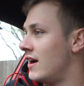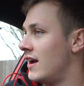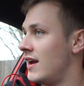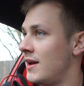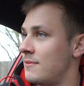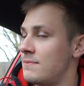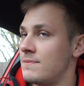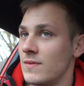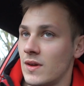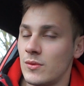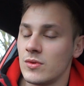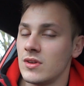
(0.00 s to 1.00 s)
I
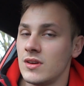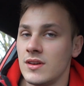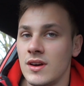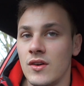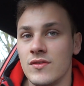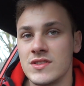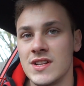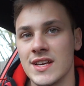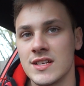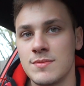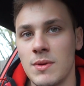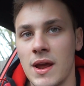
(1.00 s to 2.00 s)
want to obviously
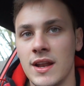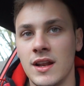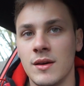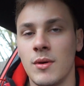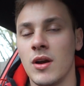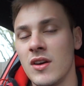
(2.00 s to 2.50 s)
explain a little.